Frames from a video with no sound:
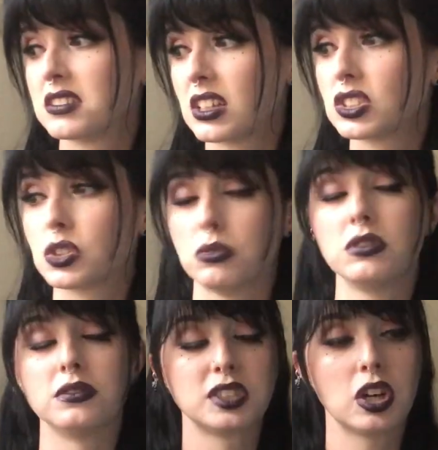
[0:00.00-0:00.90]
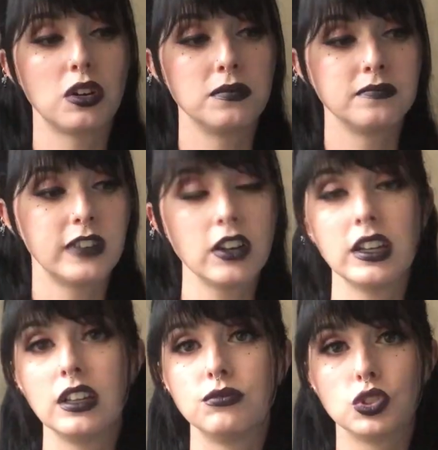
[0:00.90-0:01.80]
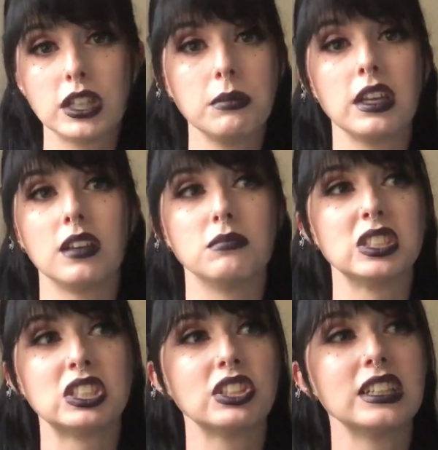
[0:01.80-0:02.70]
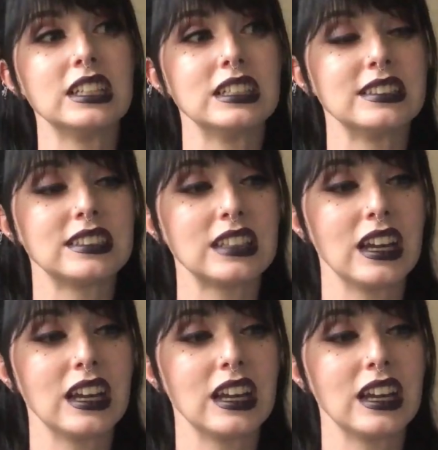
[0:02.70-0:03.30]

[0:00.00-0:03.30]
that's cool. So very dreamy, mysterious,